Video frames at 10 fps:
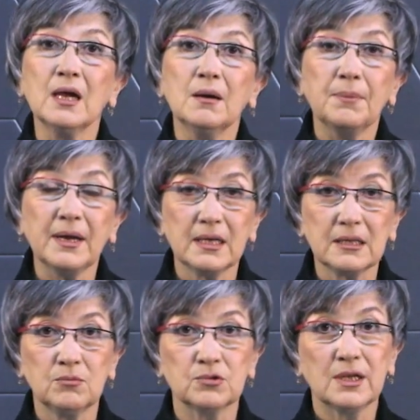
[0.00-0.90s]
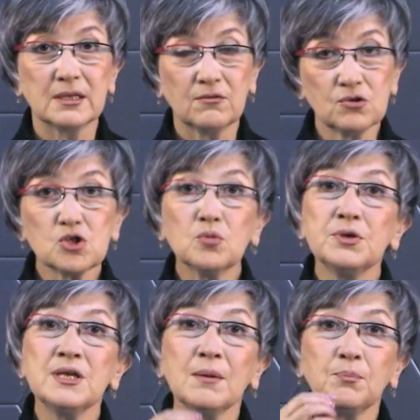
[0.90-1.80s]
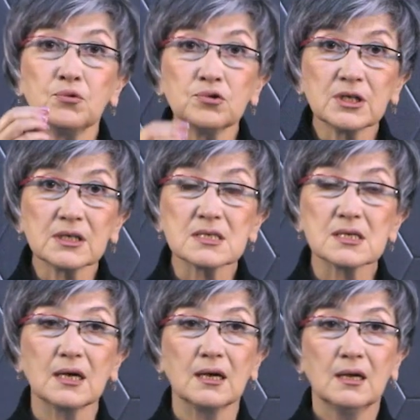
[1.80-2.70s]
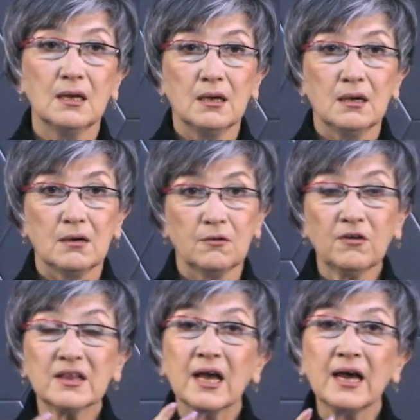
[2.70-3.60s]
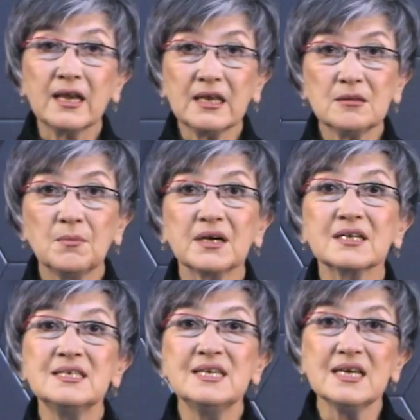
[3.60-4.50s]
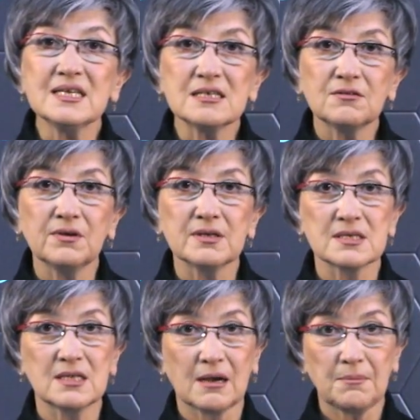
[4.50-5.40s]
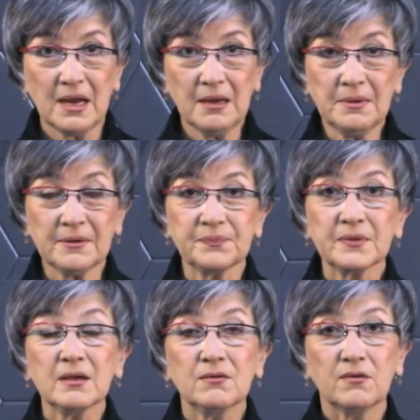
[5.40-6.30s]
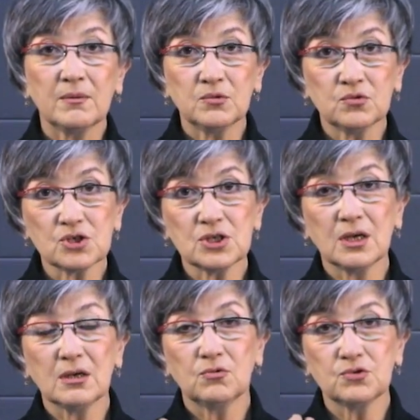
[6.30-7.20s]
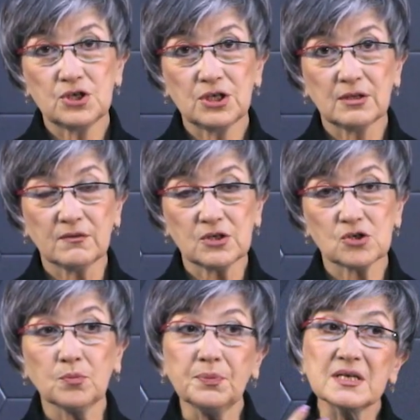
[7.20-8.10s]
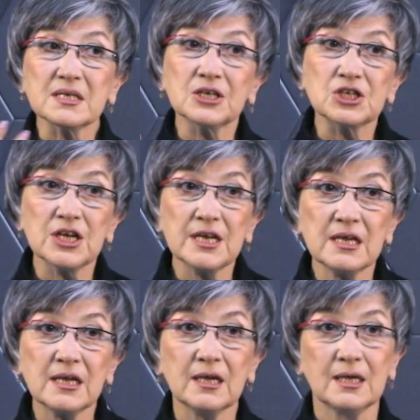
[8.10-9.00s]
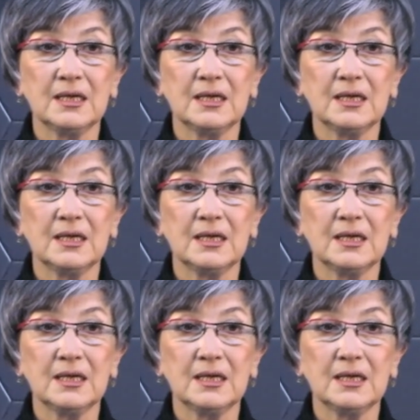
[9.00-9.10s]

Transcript: So in order not to get confused about the algorithms for fractions, you need to keep in mind that when adding and multiplying fractional numbers,